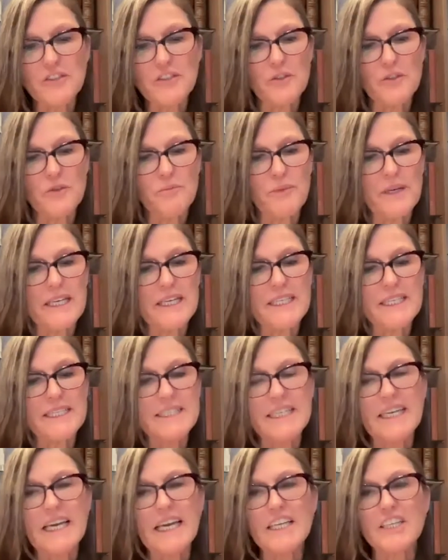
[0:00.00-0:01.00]
to be an
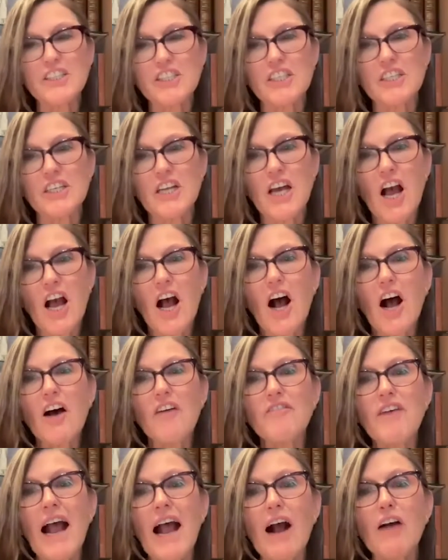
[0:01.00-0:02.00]
indication
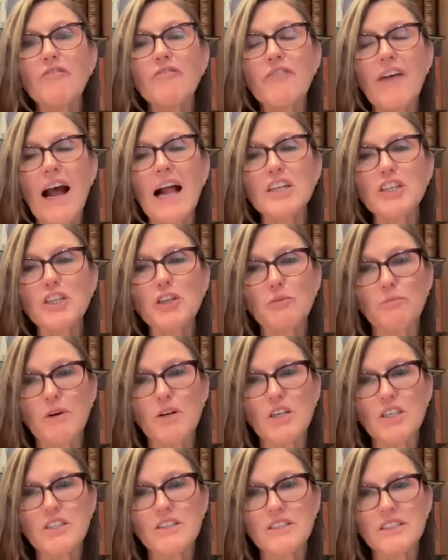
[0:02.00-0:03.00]
of how
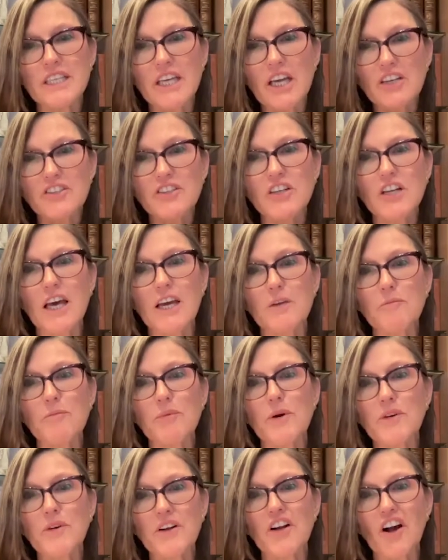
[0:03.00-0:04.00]
valuable the underlying
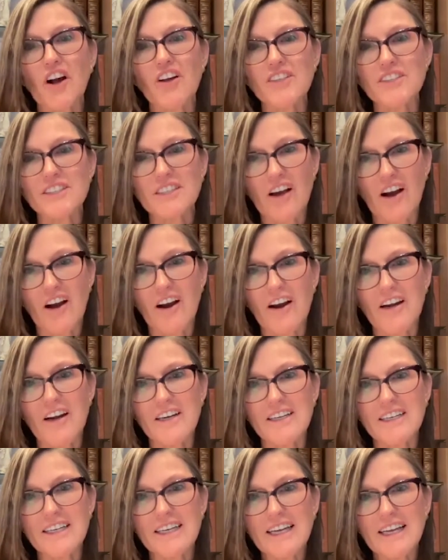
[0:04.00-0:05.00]
protocols
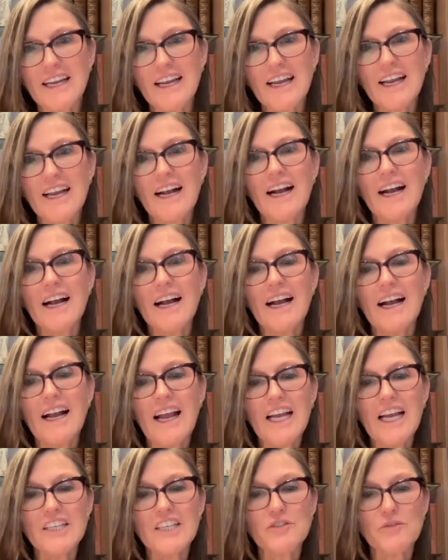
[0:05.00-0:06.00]
are.
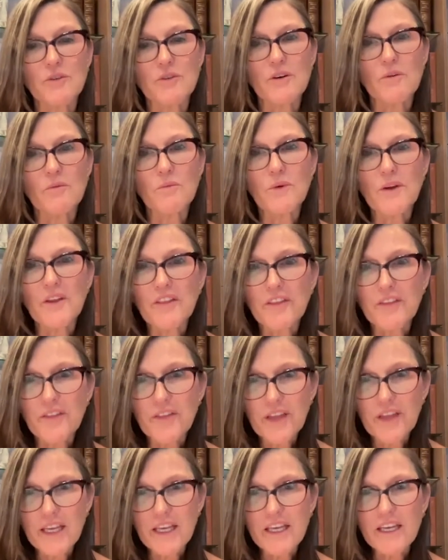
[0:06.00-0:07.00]
And we
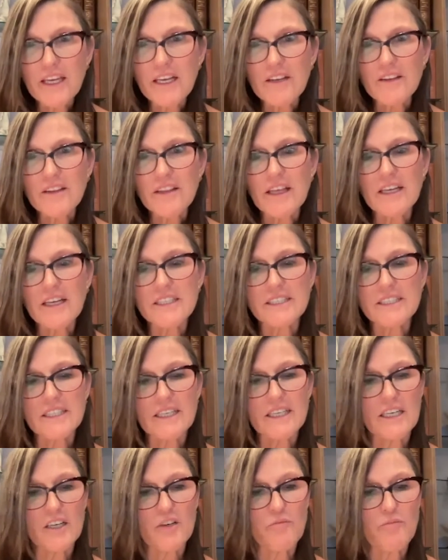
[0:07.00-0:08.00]
think that
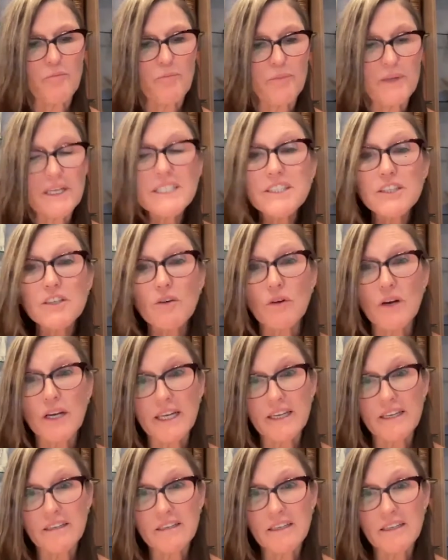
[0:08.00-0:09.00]

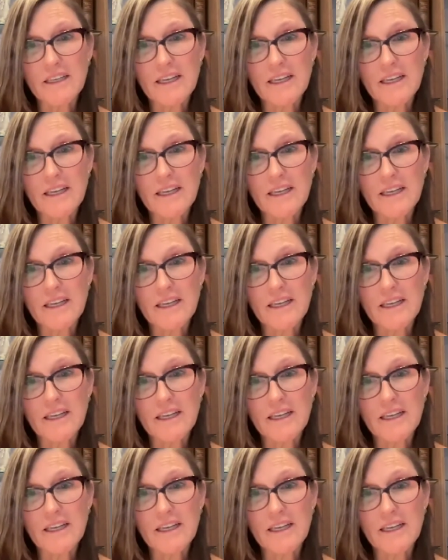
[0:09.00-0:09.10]
Bitcoin